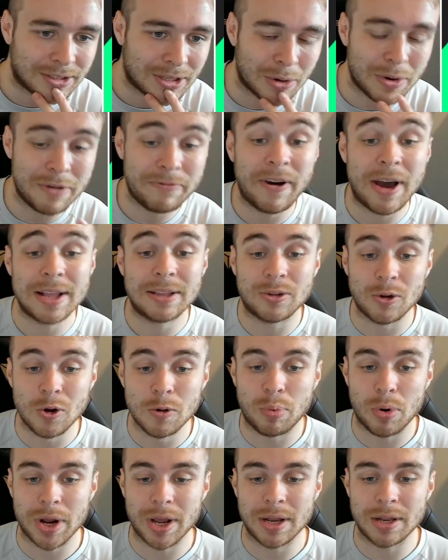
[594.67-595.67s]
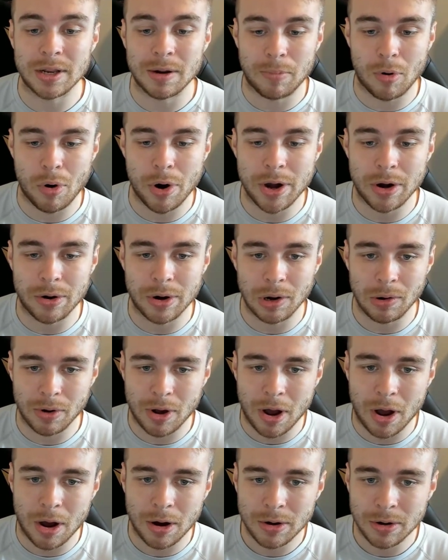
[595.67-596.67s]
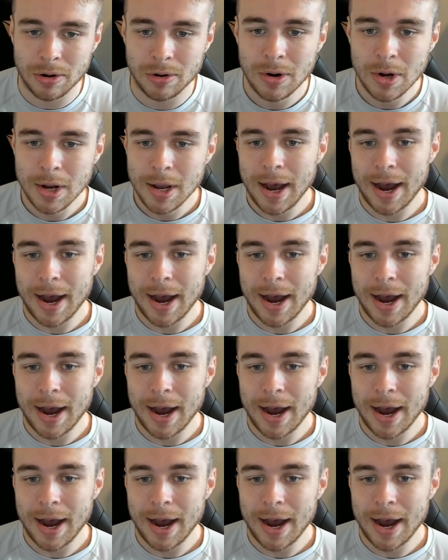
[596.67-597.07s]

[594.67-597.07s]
So if I do bring in De Bruyne and Lukaku,